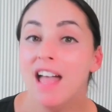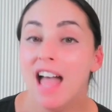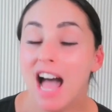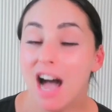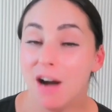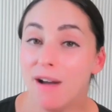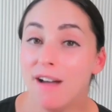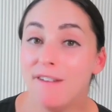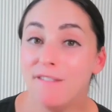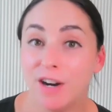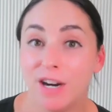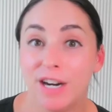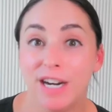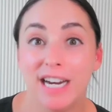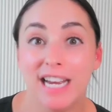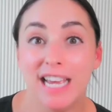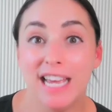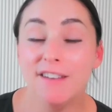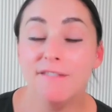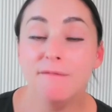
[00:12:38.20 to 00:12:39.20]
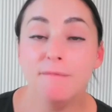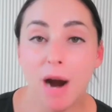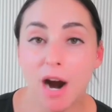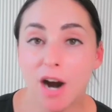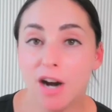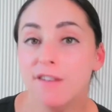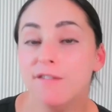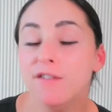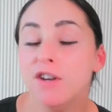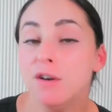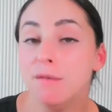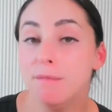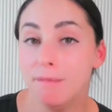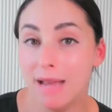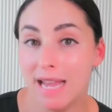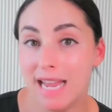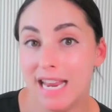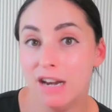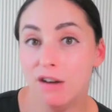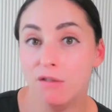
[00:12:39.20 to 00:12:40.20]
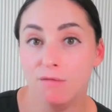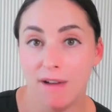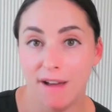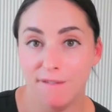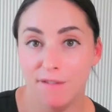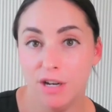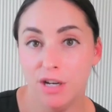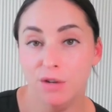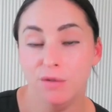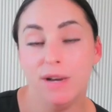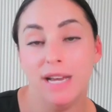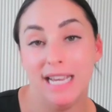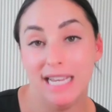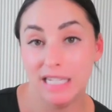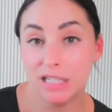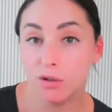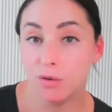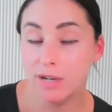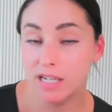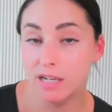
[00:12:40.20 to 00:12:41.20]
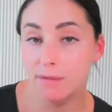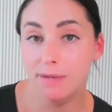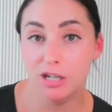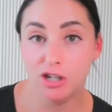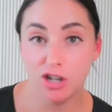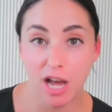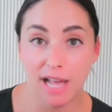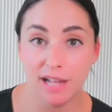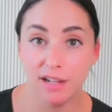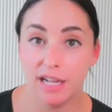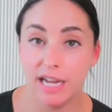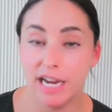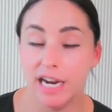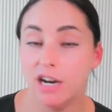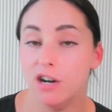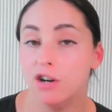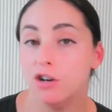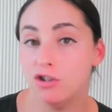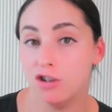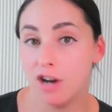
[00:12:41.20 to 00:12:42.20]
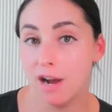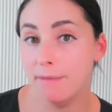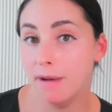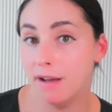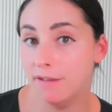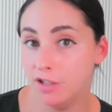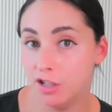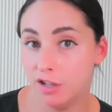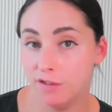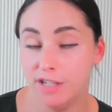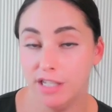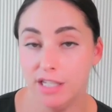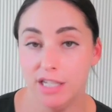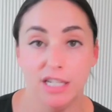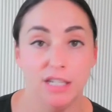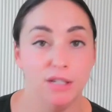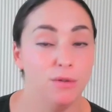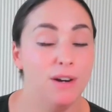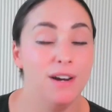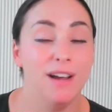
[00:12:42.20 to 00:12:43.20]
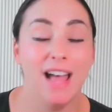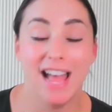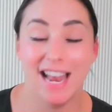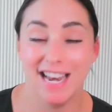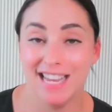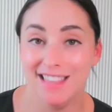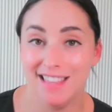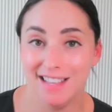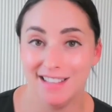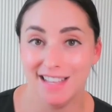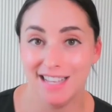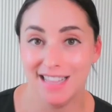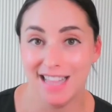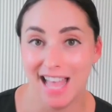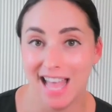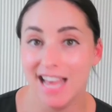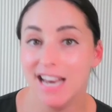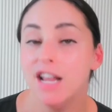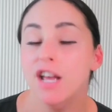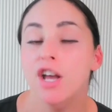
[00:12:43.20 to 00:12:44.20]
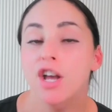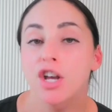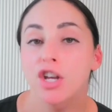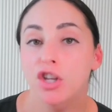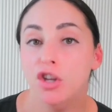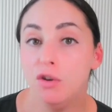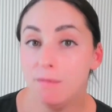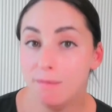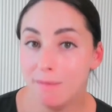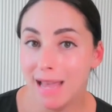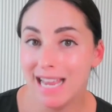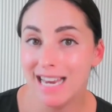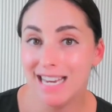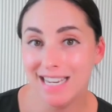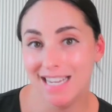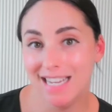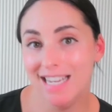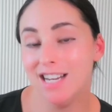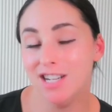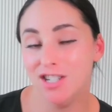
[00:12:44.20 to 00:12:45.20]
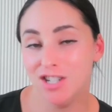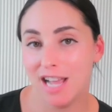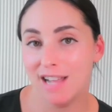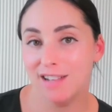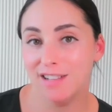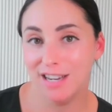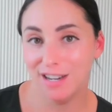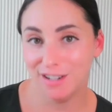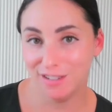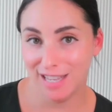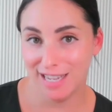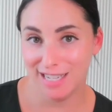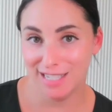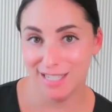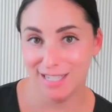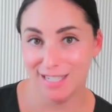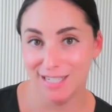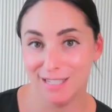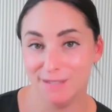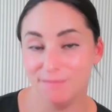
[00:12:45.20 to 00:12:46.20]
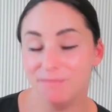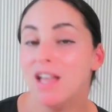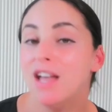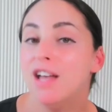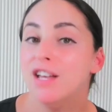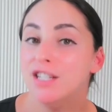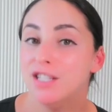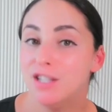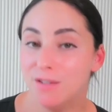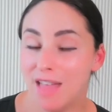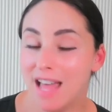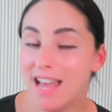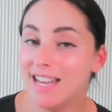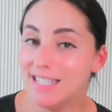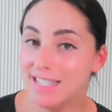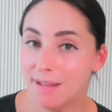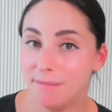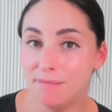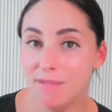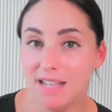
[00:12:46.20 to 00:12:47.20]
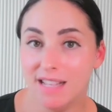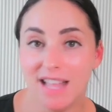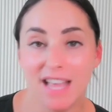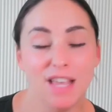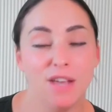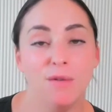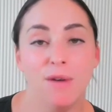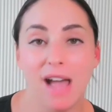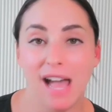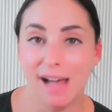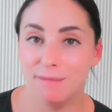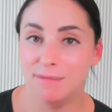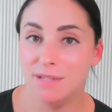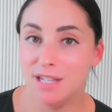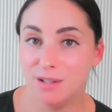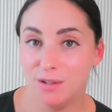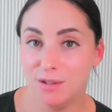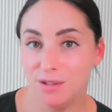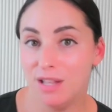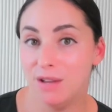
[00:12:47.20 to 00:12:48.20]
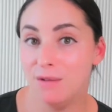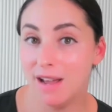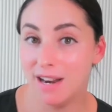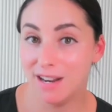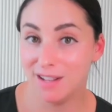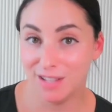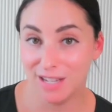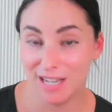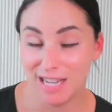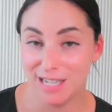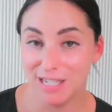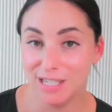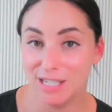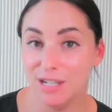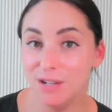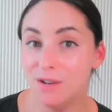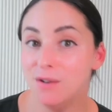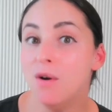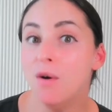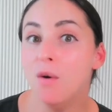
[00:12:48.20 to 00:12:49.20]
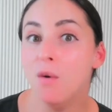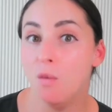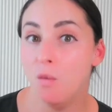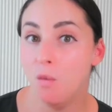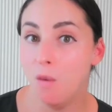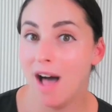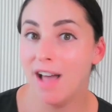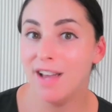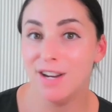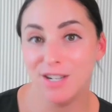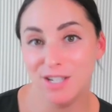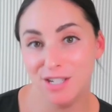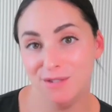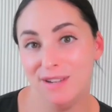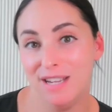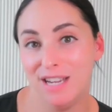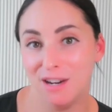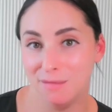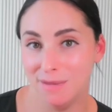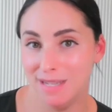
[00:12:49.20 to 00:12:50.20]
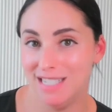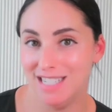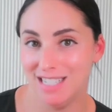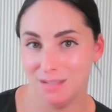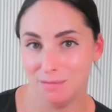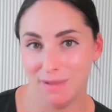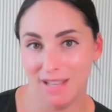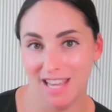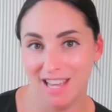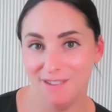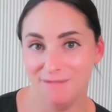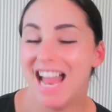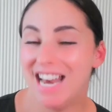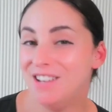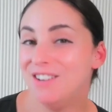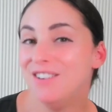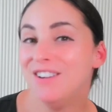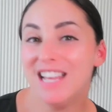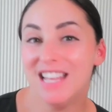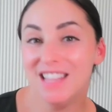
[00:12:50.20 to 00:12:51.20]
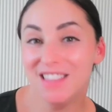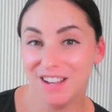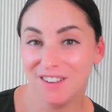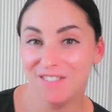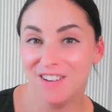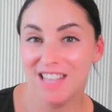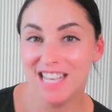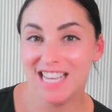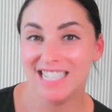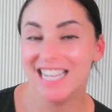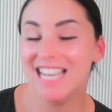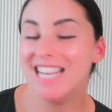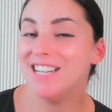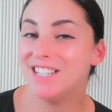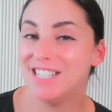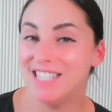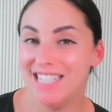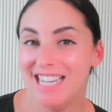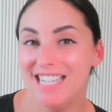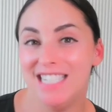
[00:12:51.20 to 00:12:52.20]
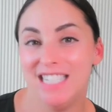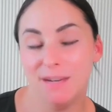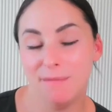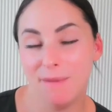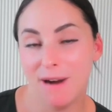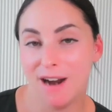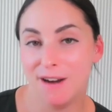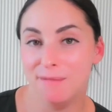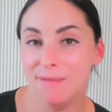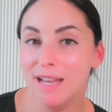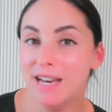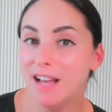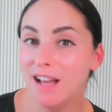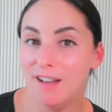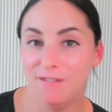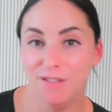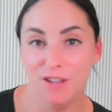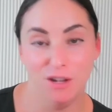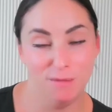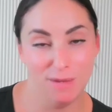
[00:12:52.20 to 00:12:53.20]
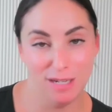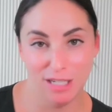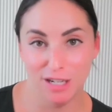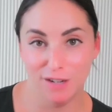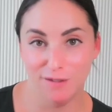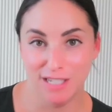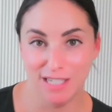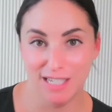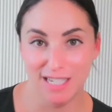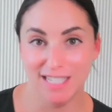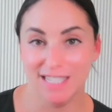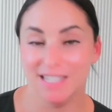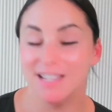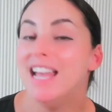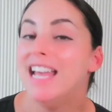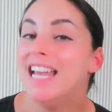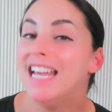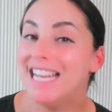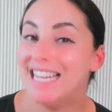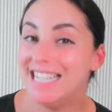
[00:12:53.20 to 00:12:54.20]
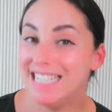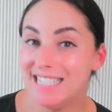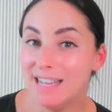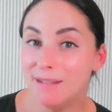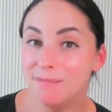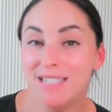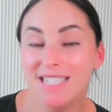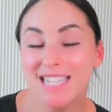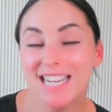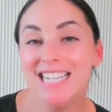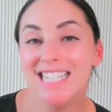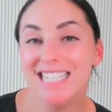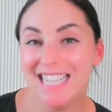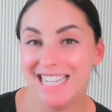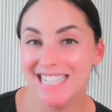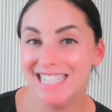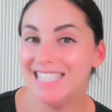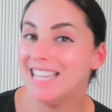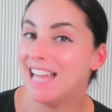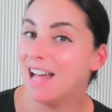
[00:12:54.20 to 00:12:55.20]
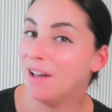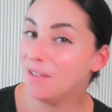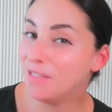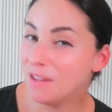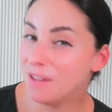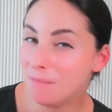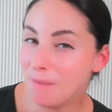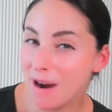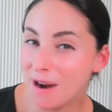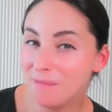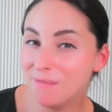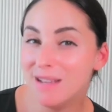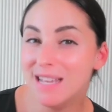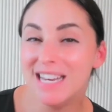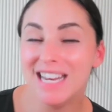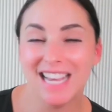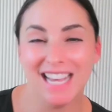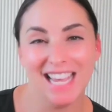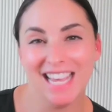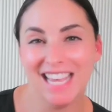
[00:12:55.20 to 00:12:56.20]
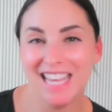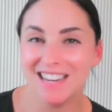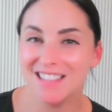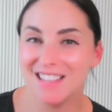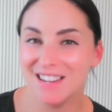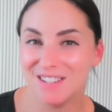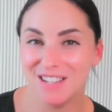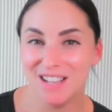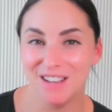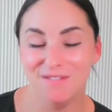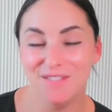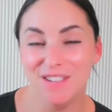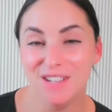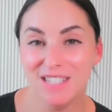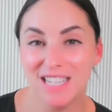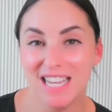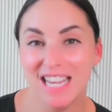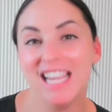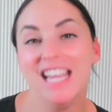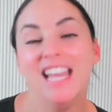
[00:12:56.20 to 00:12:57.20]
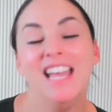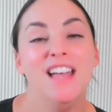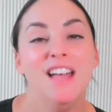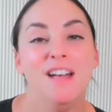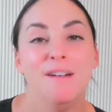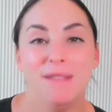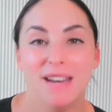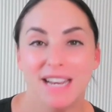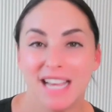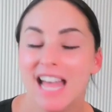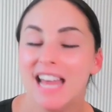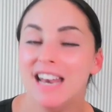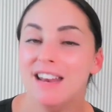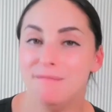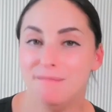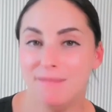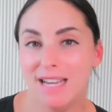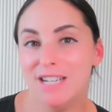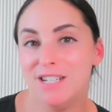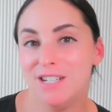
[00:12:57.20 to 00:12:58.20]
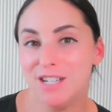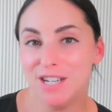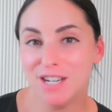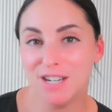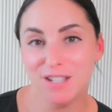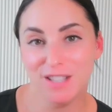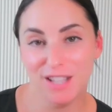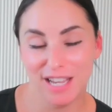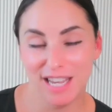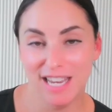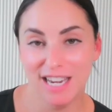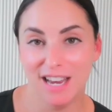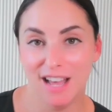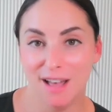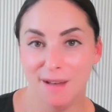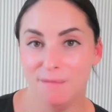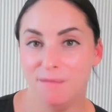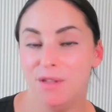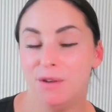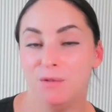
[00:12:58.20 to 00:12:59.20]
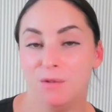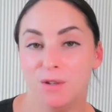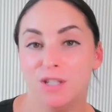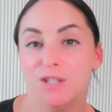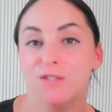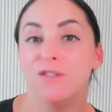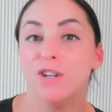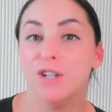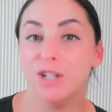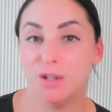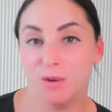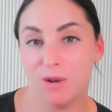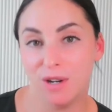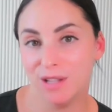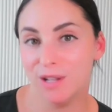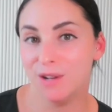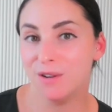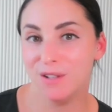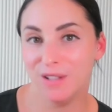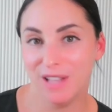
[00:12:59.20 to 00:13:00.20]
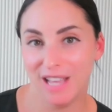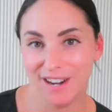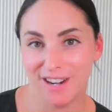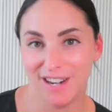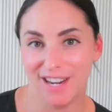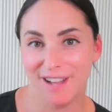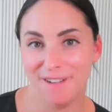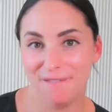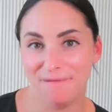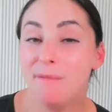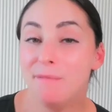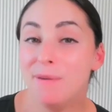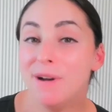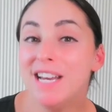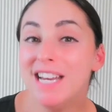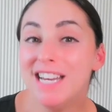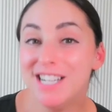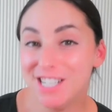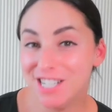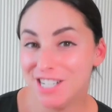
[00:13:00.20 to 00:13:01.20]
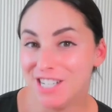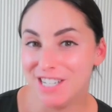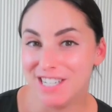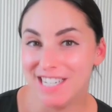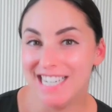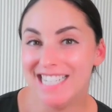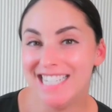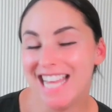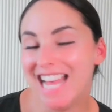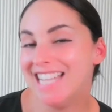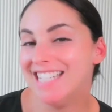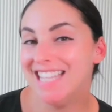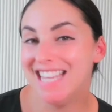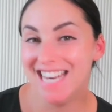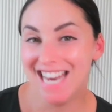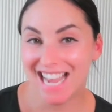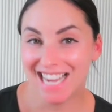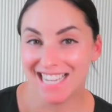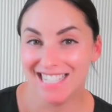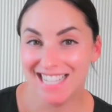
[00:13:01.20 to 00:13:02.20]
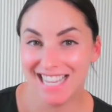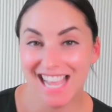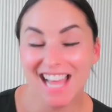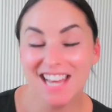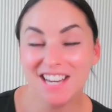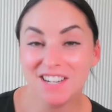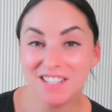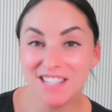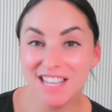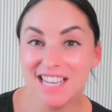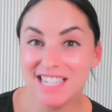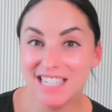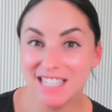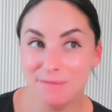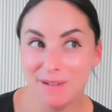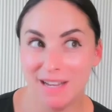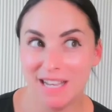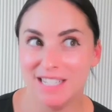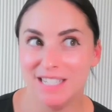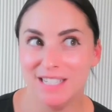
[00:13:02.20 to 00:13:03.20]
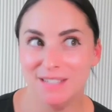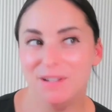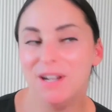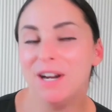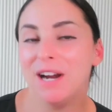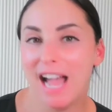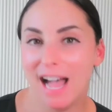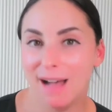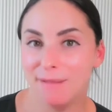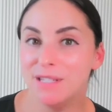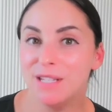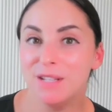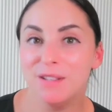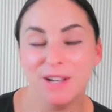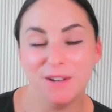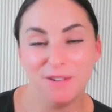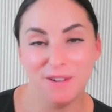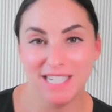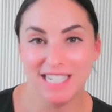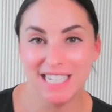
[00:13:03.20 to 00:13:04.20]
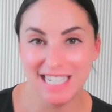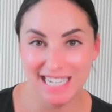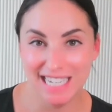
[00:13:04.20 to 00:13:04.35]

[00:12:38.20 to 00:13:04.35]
However, if part of your main revenue is going to be childcare or drop-off services or anything like that, you may need a childcare license. So that is something that you absolutely want to look into while you're doing your business plan. And you can look for this in your state's Department of Human Services. In some states, it's the health department. It can get a little confusing, but again, make sure you're looking up the rules for your local area. I put insurance as the next thing on your list because you're absolutely going to